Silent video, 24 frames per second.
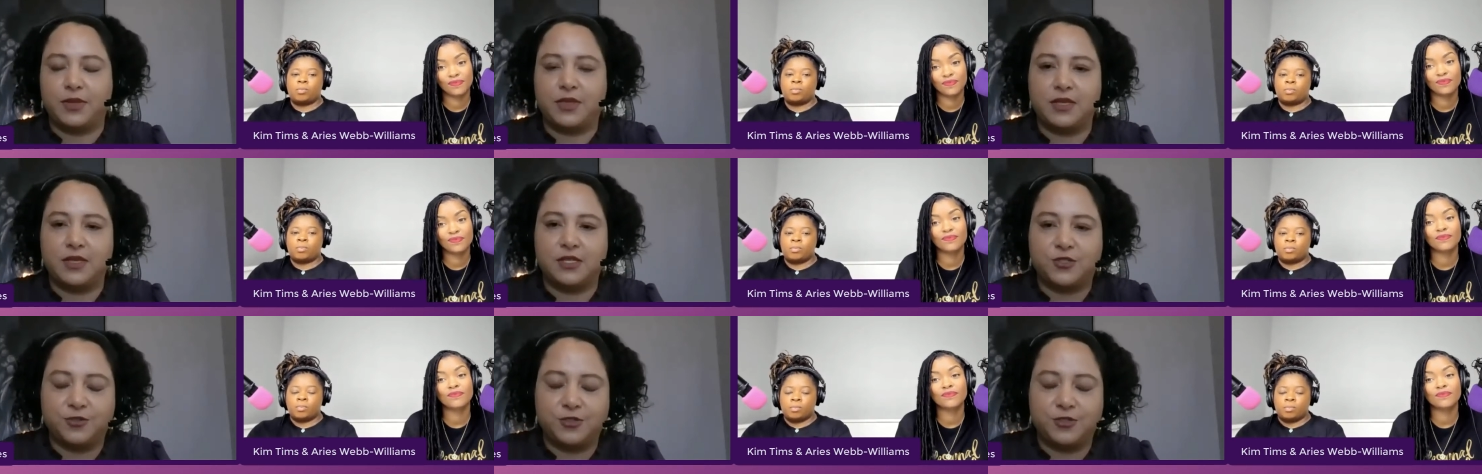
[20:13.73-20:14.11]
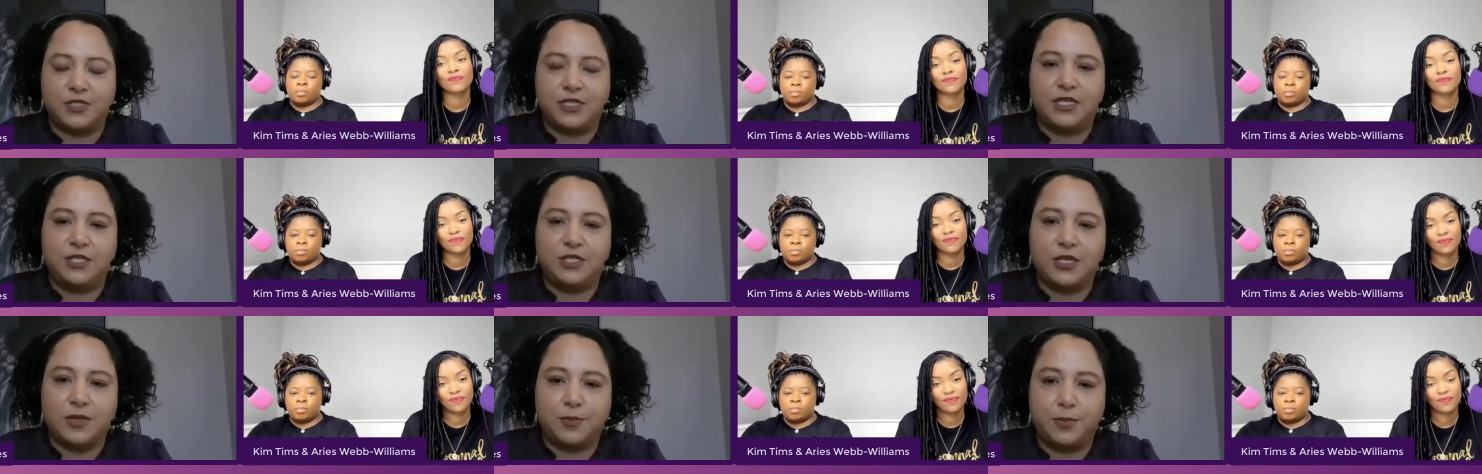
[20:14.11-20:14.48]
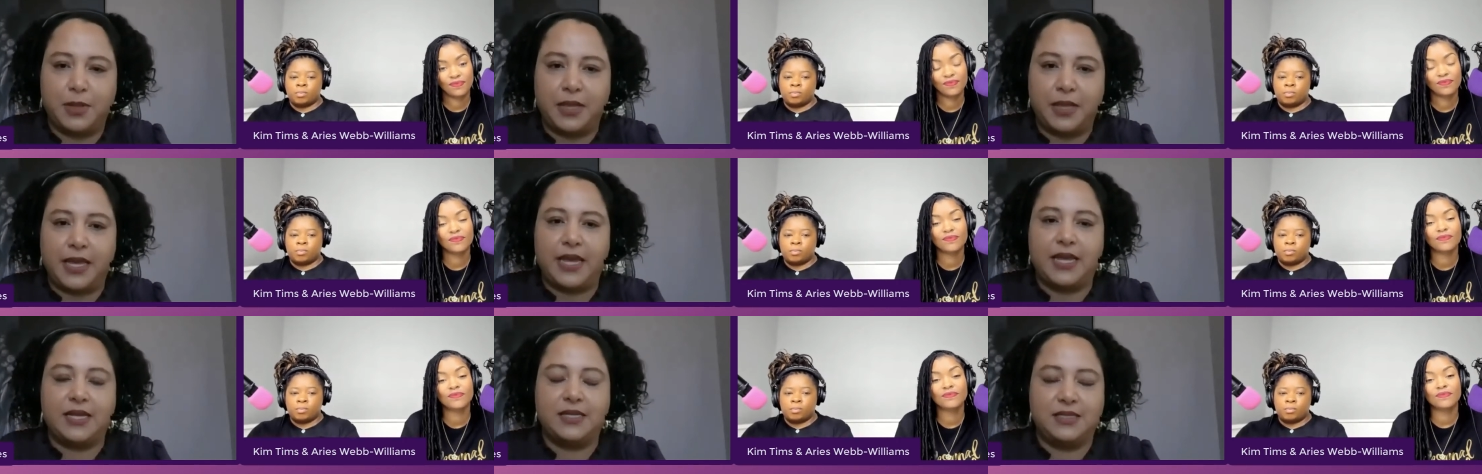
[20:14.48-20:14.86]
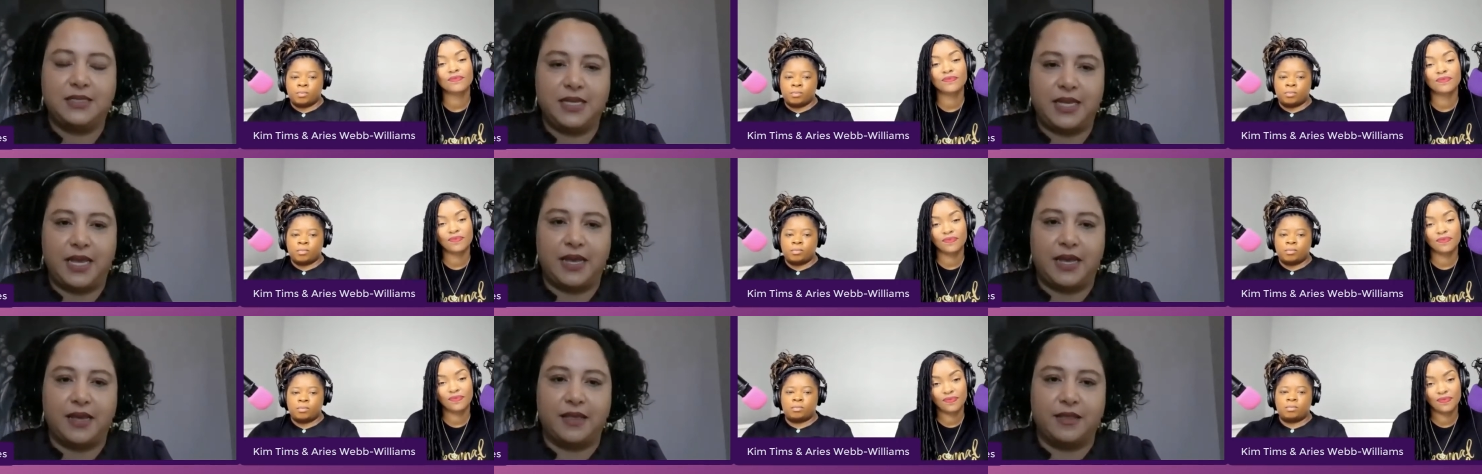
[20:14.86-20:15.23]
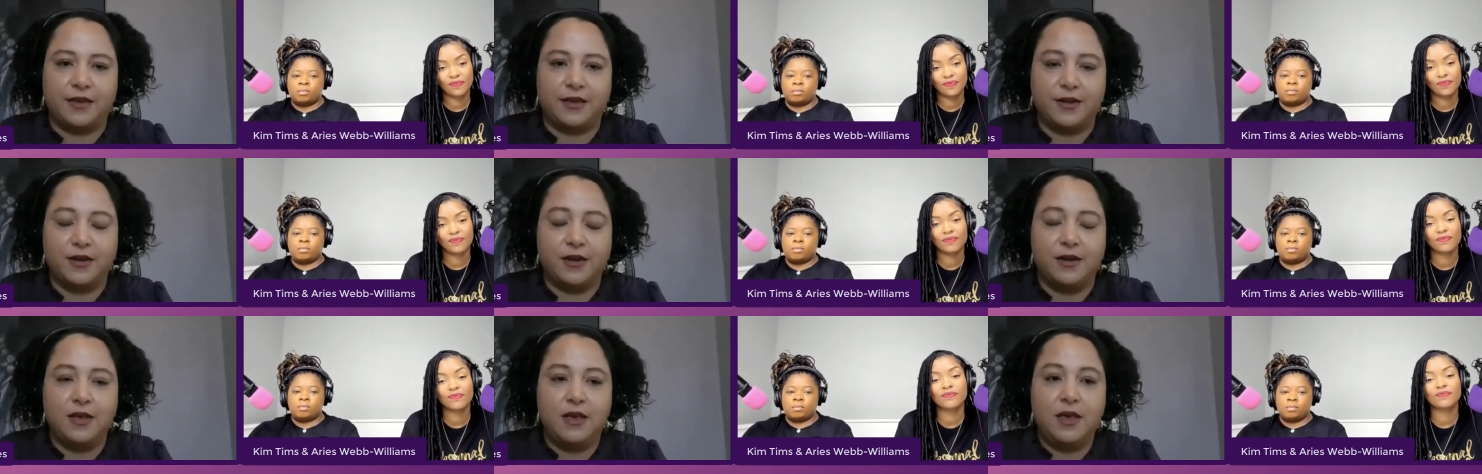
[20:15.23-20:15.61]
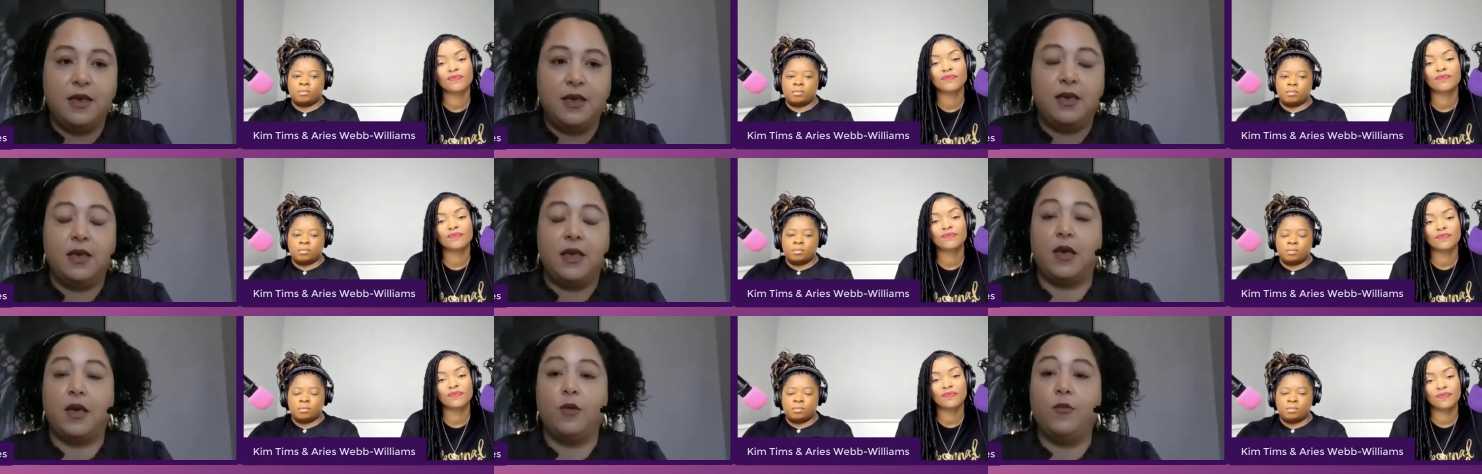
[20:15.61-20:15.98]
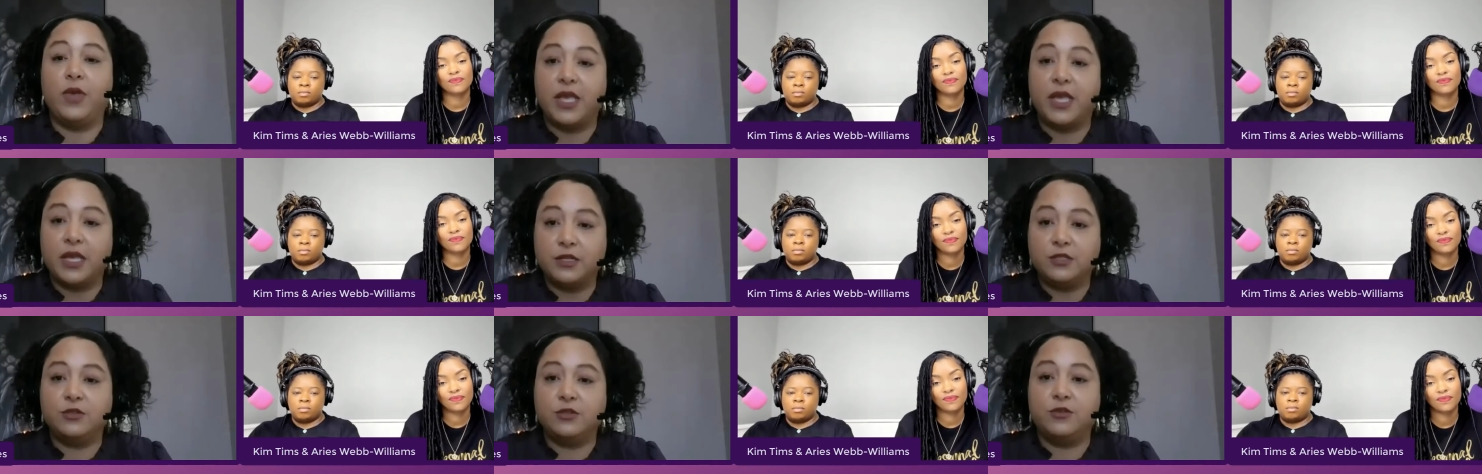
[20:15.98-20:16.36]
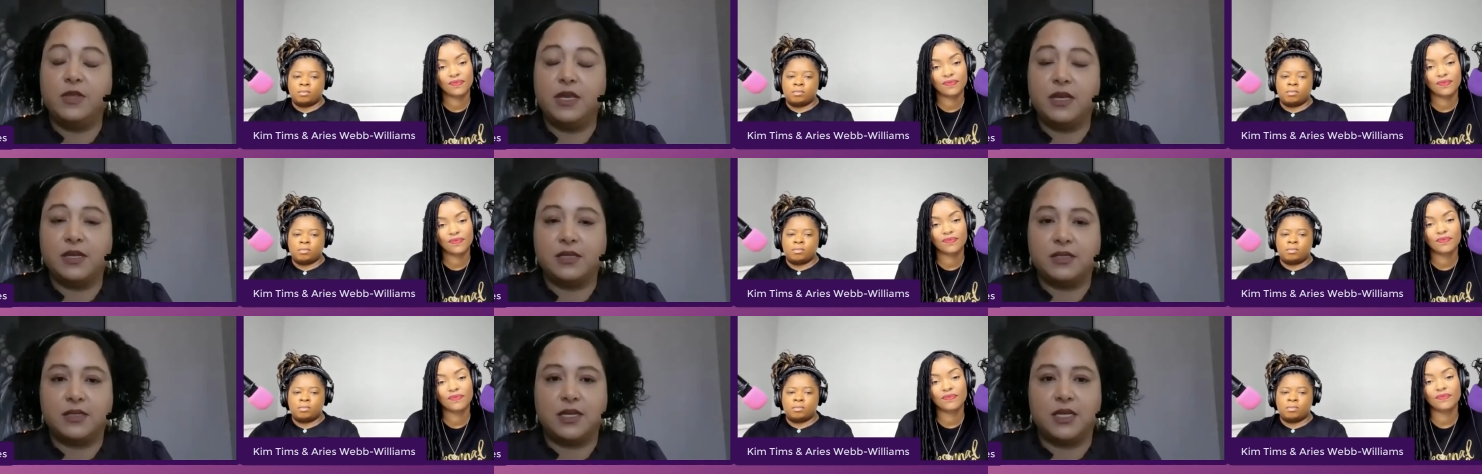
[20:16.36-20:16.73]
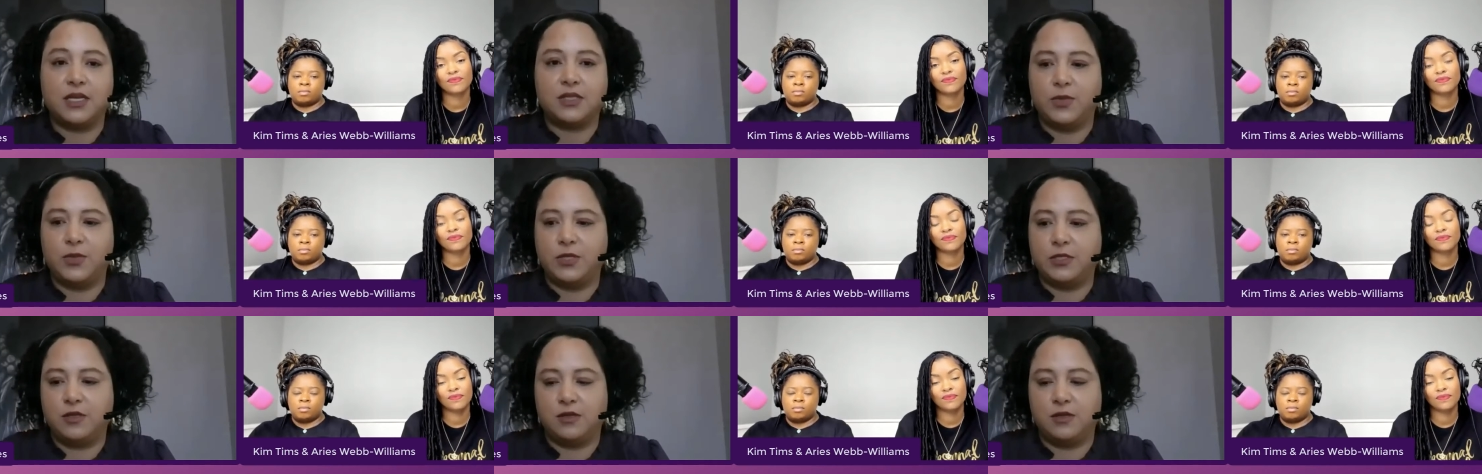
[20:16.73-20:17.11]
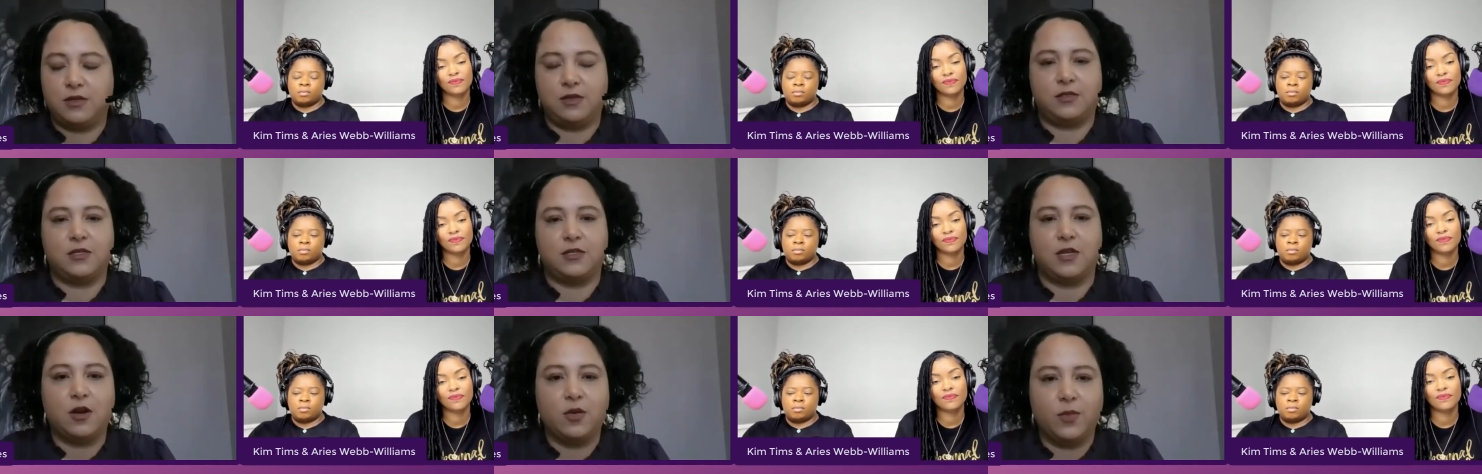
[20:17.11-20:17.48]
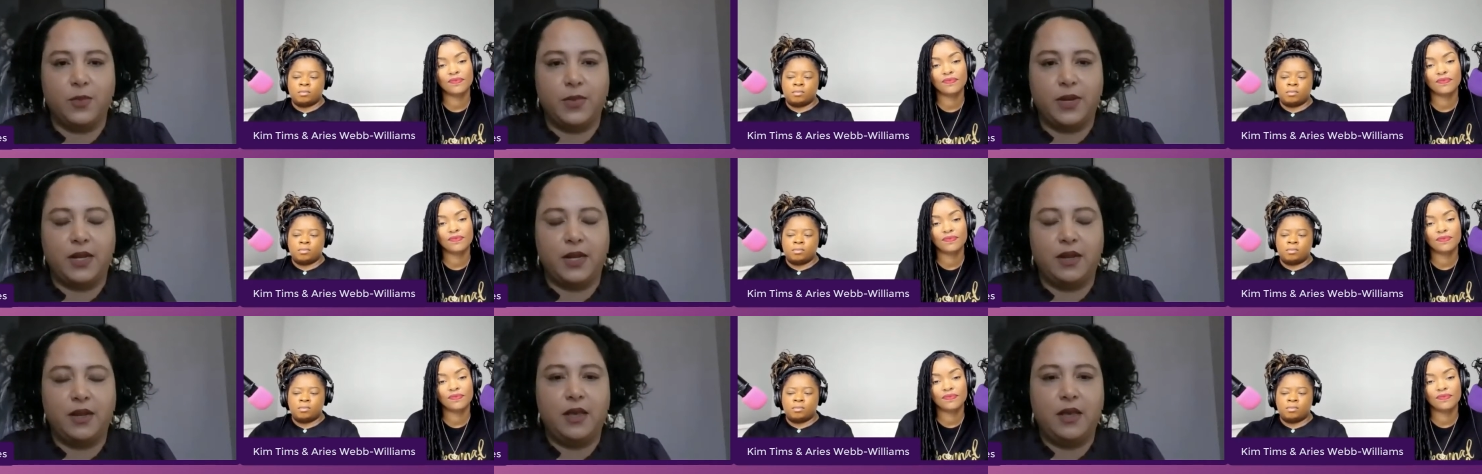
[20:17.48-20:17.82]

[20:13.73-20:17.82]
Speaker 1: this strategic plan together and we can do the assessment to determine